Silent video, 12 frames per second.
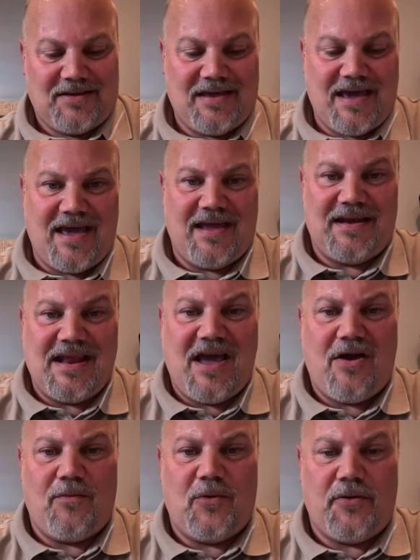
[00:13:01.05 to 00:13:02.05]
Okay,
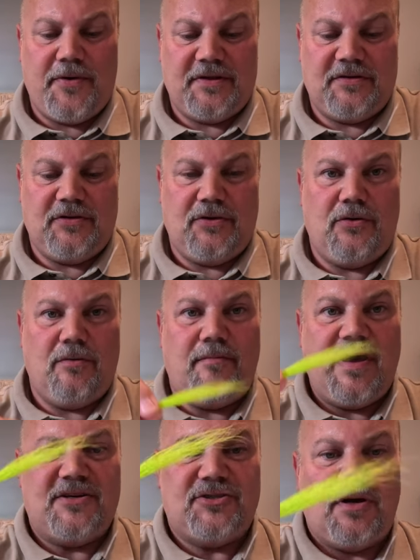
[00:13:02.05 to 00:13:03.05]
now I'm going to
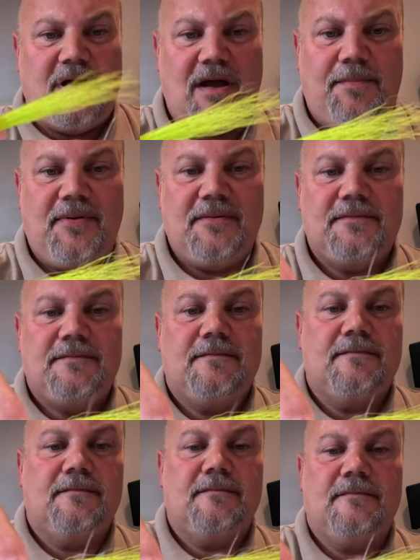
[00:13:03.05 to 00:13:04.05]
measure up
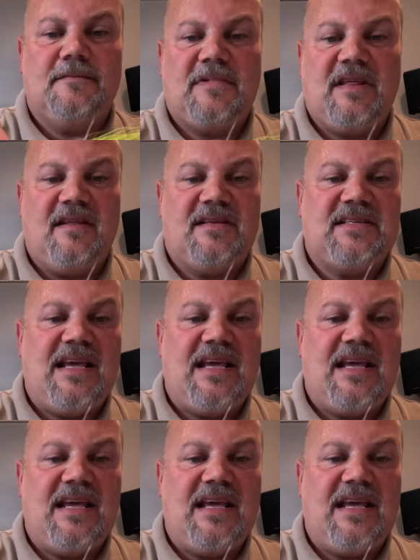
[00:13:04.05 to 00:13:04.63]
to the